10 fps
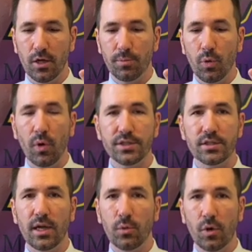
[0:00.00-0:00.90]
but
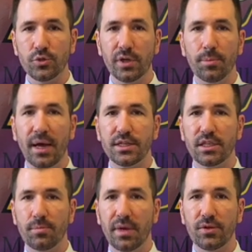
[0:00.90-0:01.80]
once we get past
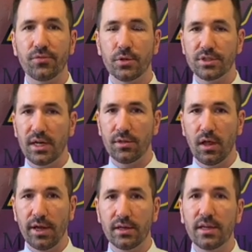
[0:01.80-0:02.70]
that May 1st
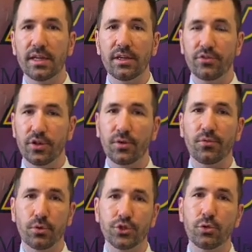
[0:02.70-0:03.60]
deadline, it is
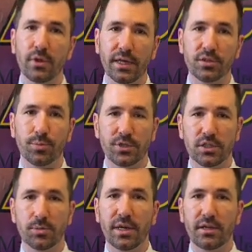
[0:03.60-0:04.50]
therefore too late to participate in